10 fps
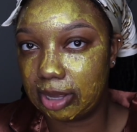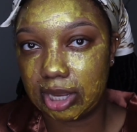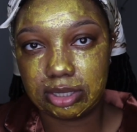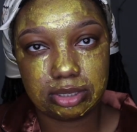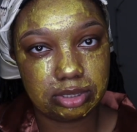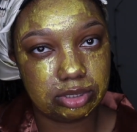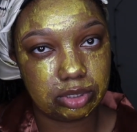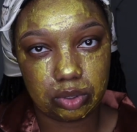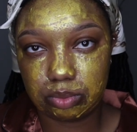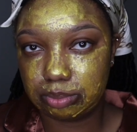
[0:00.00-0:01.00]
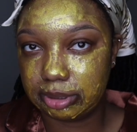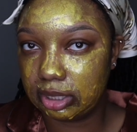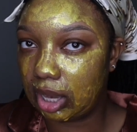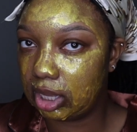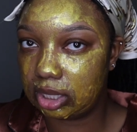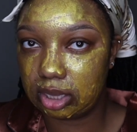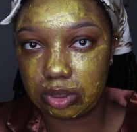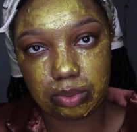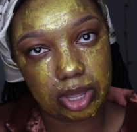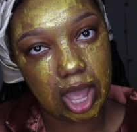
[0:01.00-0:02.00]
but I don't be liking
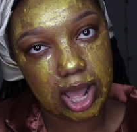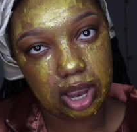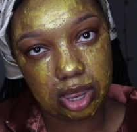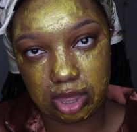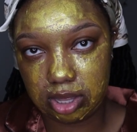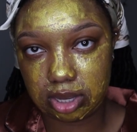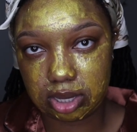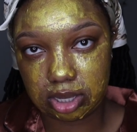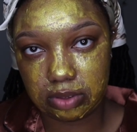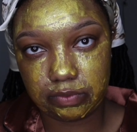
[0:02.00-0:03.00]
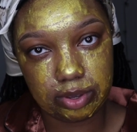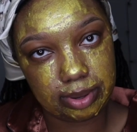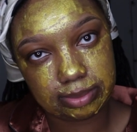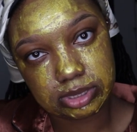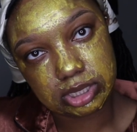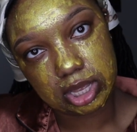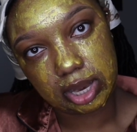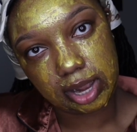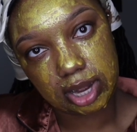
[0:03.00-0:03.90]
the way I look, if you know what I'm saying.